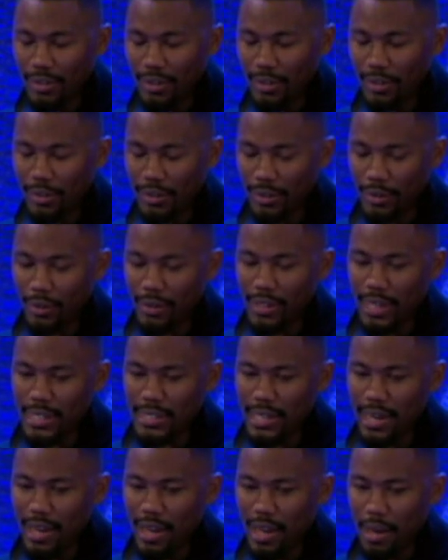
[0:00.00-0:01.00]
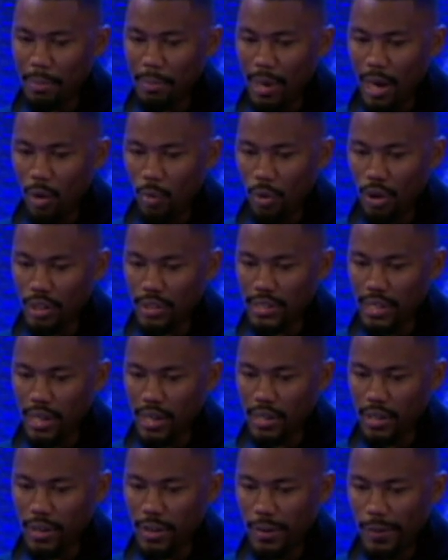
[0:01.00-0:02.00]
during that time, I worked
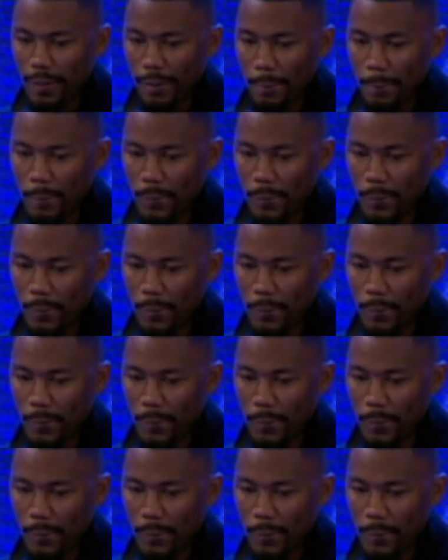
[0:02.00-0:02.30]
at a